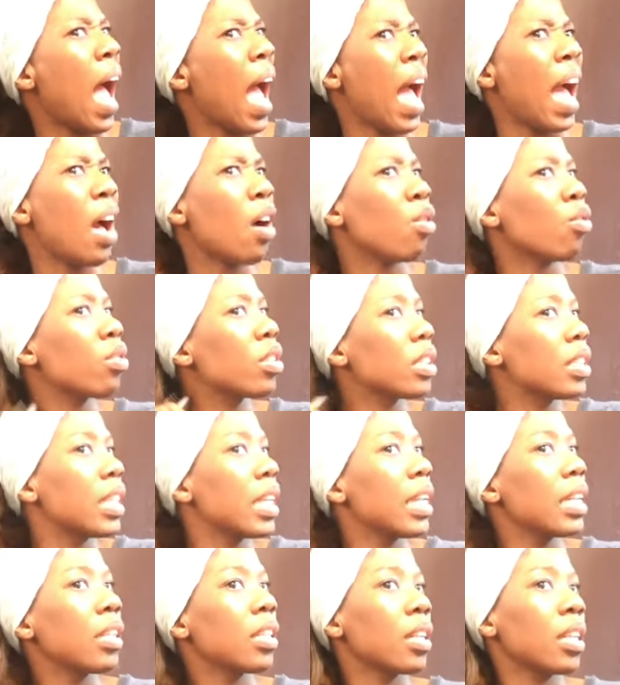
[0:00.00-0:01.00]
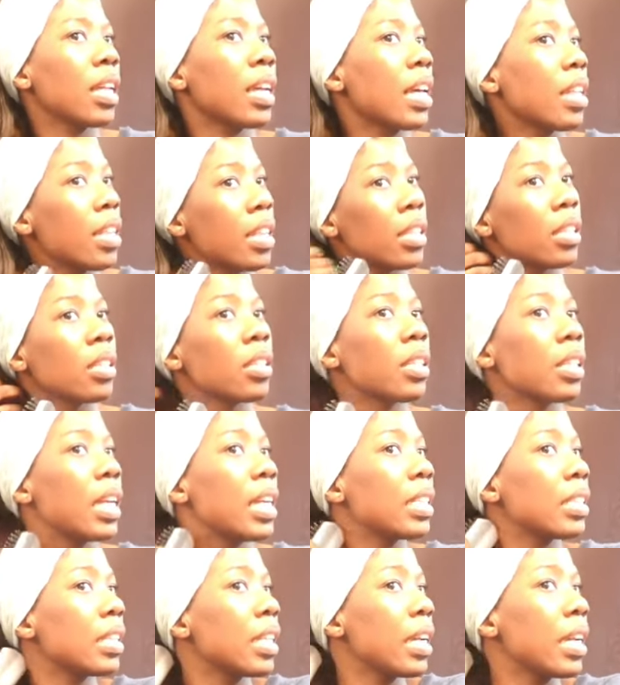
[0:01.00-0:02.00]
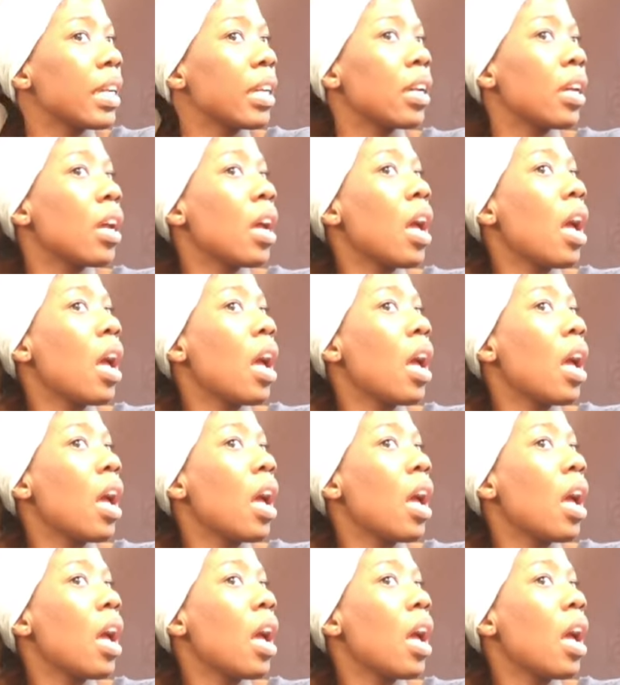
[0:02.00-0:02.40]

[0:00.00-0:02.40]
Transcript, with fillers: Ow, because they didn't look like how they looked last night.